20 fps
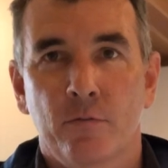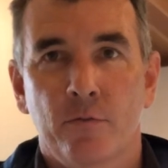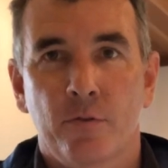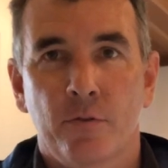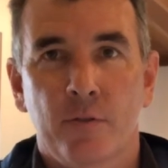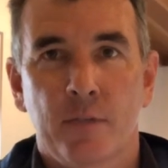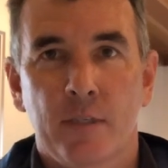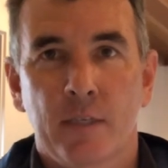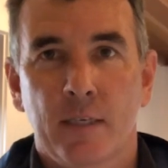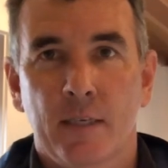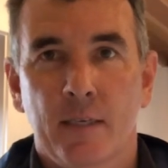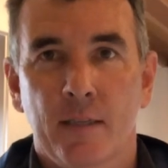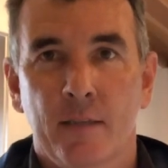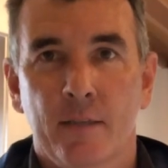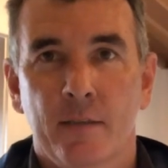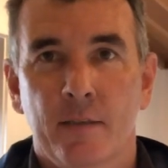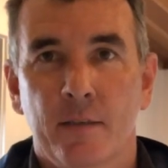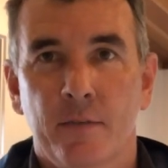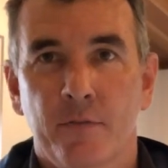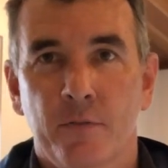joined together
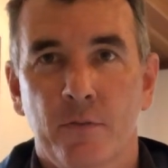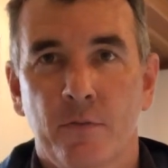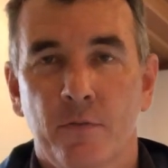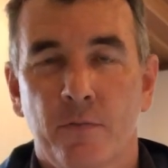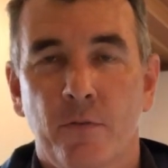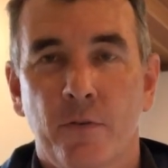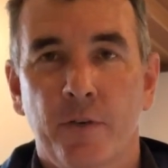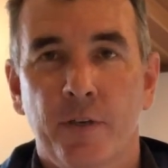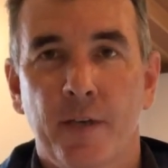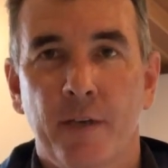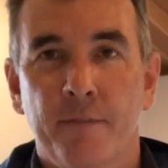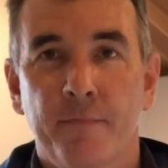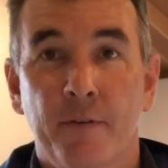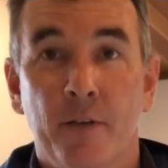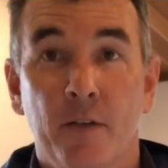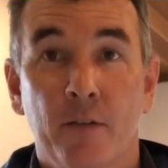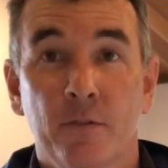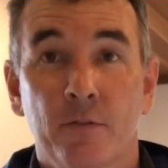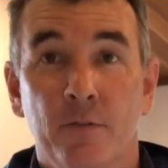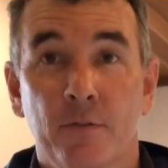to give us the 48
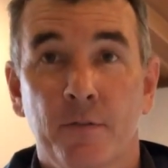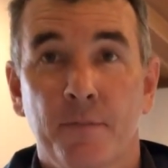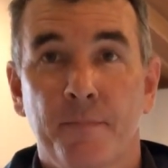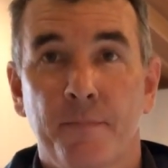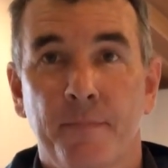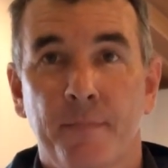volts,